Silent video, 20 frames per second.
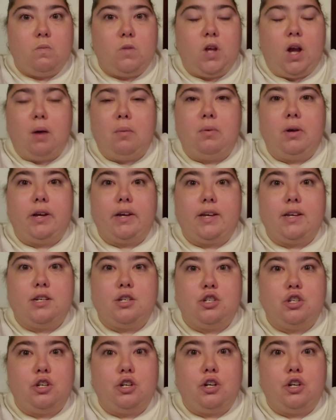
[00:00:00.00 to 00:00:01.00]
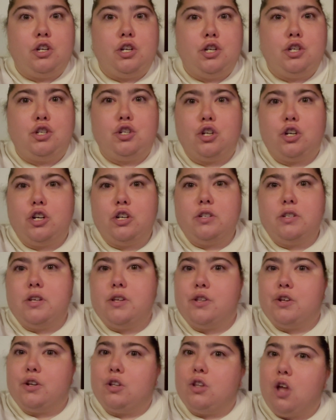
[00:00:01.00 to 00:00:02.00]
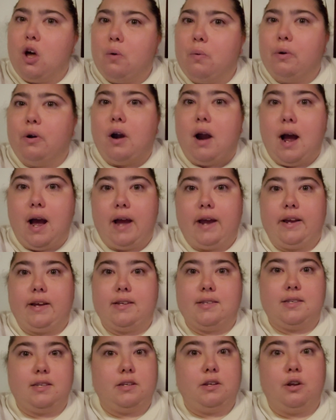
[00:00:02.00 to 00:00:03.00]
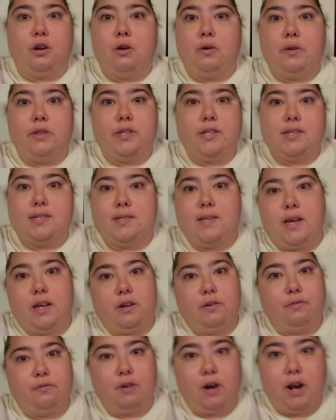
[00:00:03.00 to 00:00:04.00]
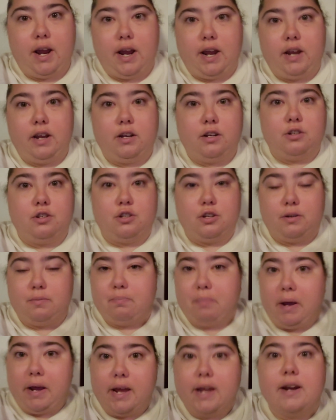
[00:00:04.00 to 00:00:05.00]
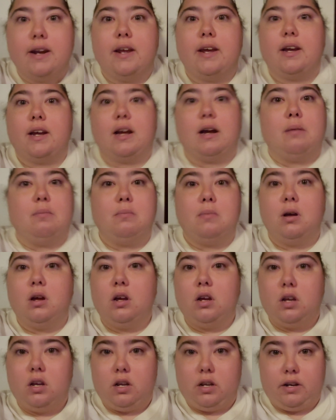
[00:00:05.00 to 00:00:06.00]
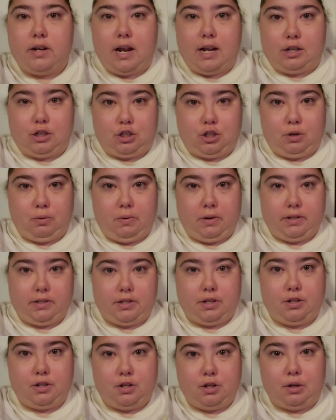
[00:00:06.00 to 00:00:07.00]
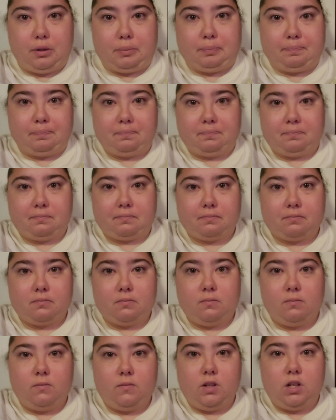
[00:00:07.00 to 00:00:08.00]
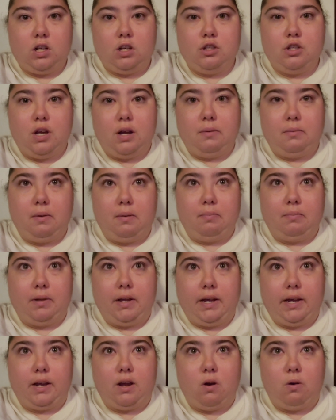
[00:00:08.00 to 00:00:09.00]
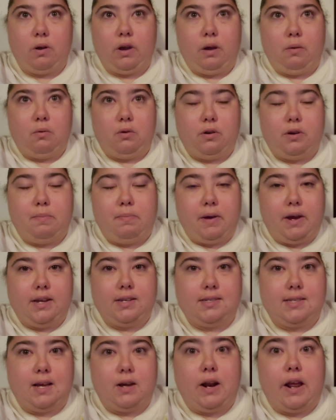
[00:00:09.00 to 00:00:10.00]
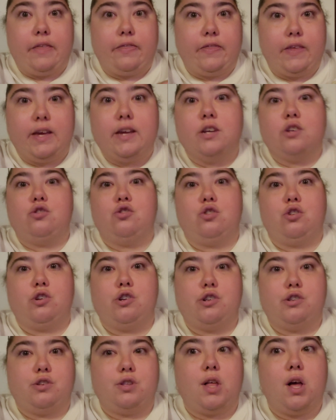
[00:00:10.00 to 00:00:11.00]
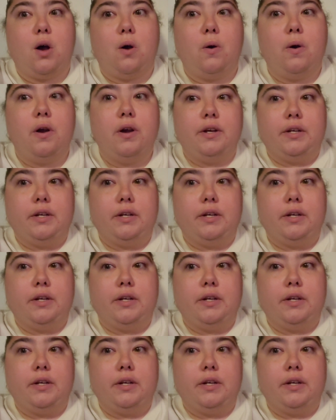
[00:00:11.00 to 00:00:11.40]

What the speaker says: I'm like, his sugar's either low or high, because, in the state of rage and panic, I'm not sure what to do. So I'm like, okay, well, he passed out. I think his sugar's low.